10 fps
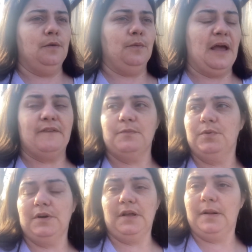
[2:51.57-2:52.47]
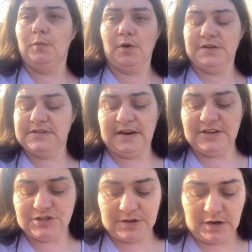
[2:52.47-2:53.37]
haven't put any more
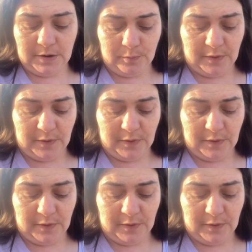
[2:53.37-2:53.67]
insulation up.